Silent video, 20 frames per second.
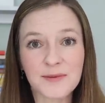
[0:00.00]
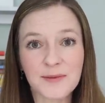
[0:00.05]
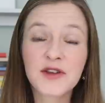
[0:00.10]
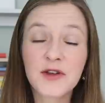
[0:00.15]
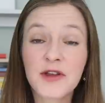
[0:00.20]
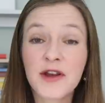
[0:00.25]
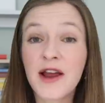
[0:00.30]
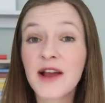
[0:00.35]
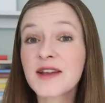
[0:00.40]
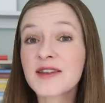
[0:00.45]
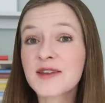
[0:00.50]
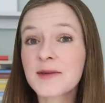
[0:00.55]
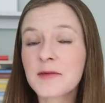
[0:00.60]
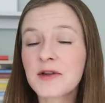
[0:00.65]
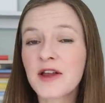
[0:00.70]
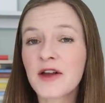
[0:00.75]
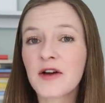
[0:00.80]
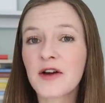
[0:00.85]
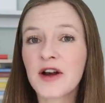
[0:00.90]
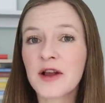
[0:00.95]
So the next
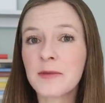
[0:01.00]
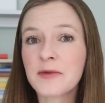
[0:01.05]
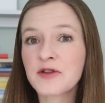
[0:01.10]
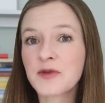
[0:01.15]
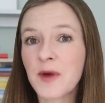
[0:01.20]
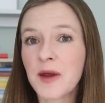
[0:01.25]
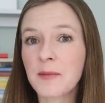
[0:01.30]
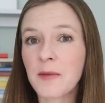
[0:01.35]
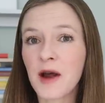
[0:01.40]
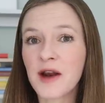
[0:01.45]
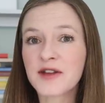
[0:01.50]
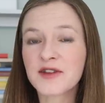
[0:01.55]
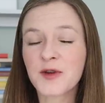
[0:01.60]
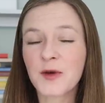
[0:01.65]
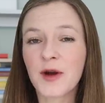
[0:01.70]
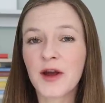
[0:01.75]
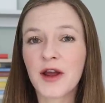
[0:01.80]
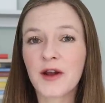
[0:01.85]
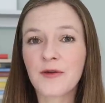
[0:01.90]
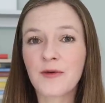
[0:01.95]
similarity between
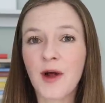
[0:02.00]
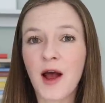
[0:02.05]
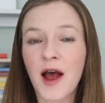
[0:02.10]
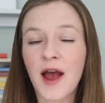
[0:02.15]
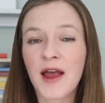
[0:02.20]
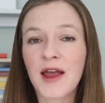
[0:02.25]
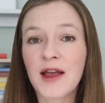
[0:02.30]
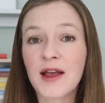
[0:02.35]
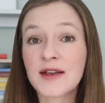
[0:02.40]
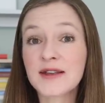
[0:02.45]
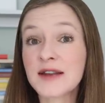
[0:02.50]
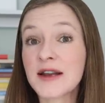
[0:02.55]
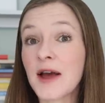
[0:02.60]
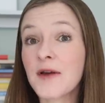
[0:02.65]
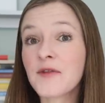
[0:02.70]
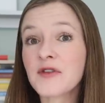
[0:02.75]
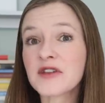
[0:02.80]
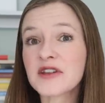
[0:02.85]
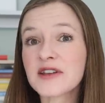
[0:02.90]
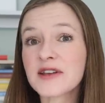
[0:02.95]
Montessori and RIE is an
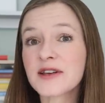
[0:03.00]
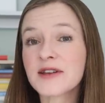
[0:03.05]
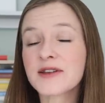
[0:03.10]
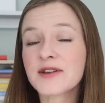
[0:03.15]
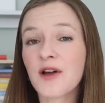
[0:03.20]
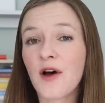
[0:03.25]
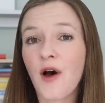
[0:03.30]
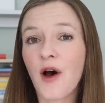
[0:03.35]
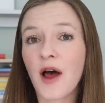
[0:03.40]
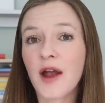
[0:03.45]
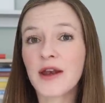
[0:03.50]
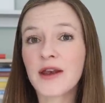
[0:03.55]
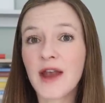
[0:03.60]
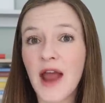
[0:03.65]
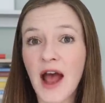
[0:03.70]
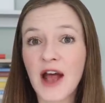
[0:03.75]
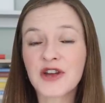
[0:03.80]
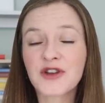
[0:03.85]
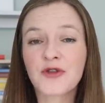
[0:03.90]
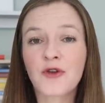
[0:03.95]
emphasis on
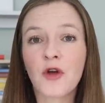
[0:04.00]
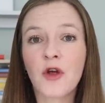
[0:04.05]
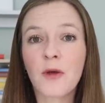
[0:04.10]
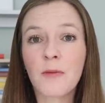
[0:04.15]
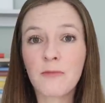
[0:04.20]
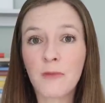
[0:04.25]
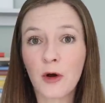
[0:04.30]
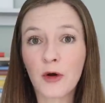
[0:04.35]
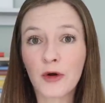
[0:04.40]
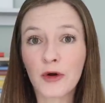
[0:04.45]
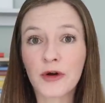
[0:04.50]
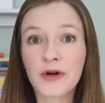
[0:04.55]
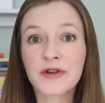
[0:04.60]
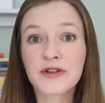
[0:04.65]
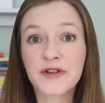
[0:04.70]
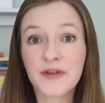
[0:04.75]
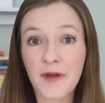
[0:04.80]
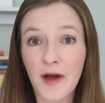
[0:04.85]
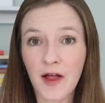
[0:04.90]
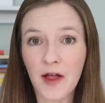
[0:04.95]
natural motor
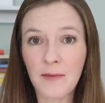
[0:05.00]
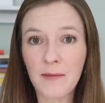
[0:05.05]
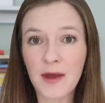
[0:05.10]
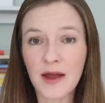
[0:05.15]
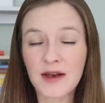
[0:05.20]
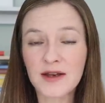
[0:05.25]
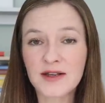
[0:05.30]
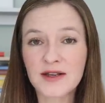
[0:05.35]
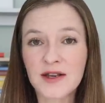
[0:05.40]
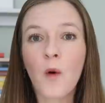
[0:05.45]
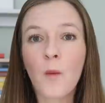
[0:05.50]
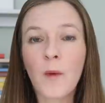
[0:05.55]
development.